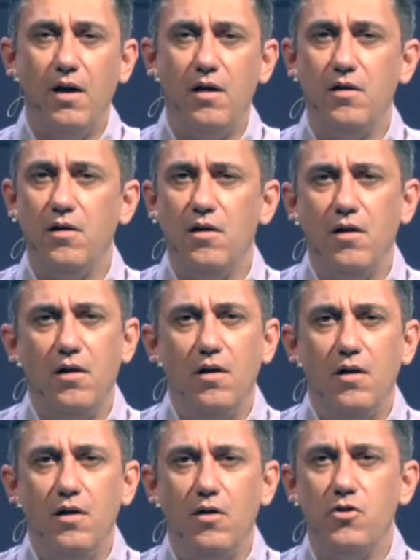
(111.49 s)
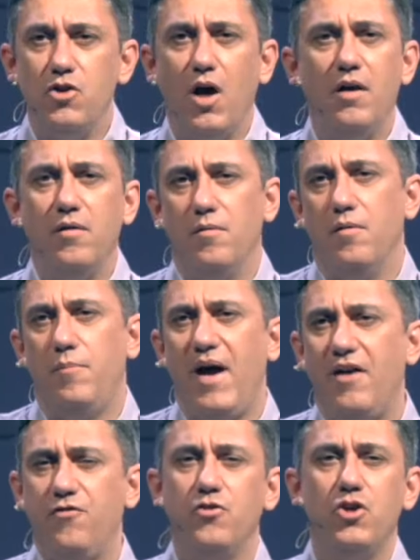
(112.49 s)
you know, John, Pastor